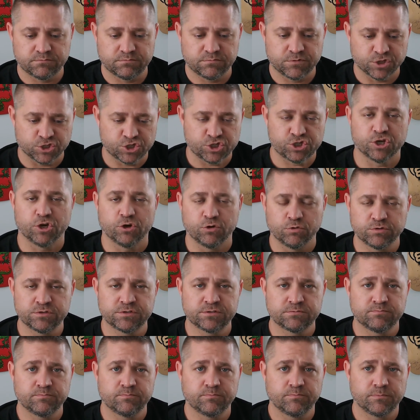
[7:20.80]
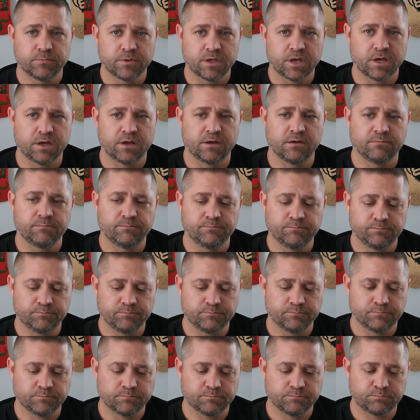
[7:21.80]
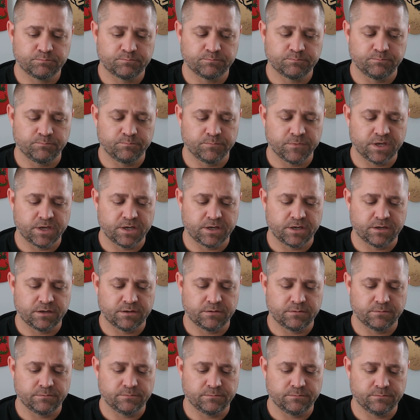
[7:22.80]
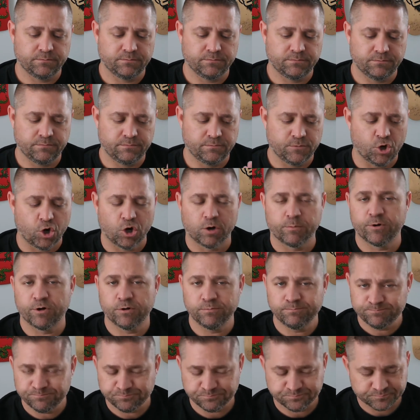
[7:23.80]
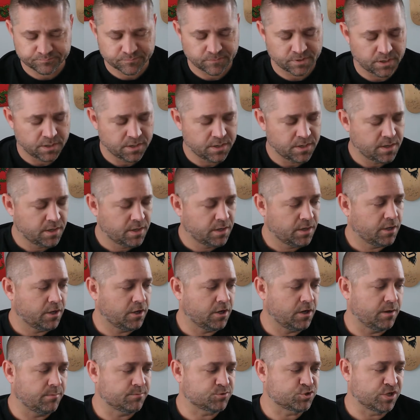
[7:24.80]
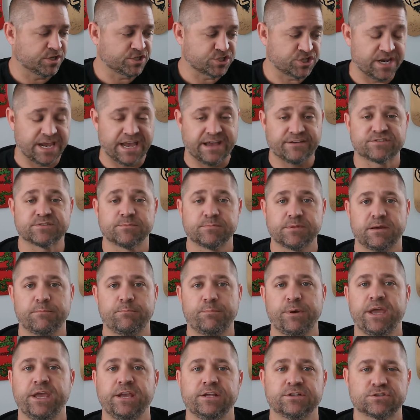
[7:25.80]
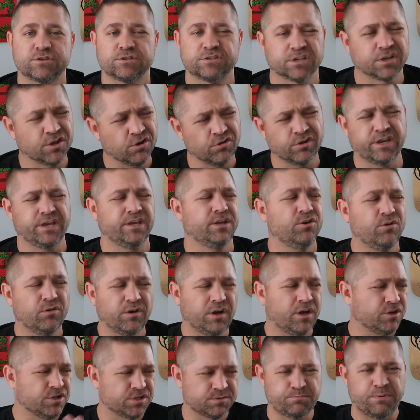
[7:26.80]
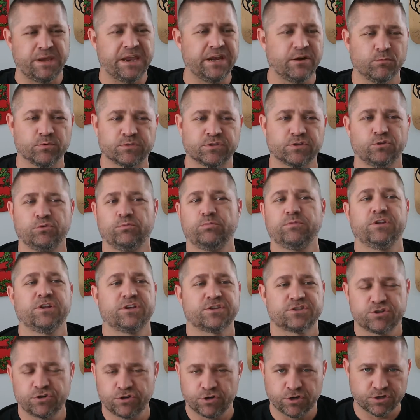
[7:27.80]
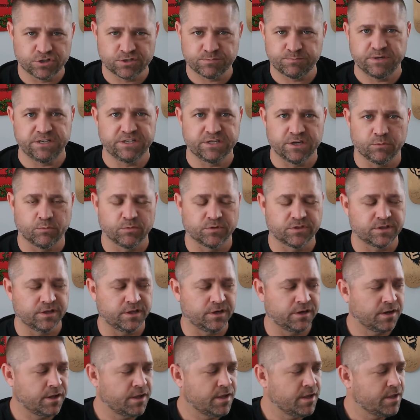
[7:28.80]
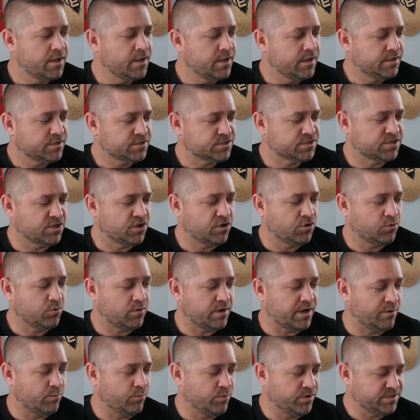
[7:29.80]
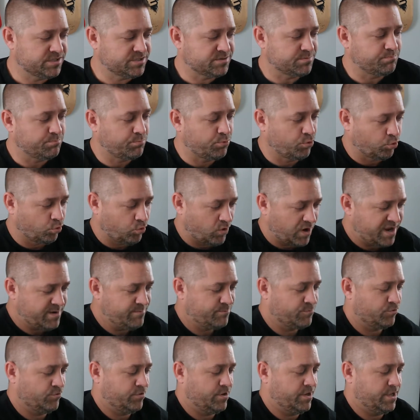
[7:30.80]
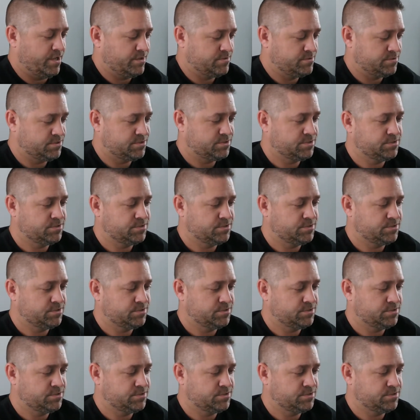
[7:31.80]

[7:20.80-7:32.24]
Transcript: show's armor. So I actually have some of that paint. So I was like, okay, you know what? I'll just paint it with Alumiluster and I'll just be done with it. So I went to primer it,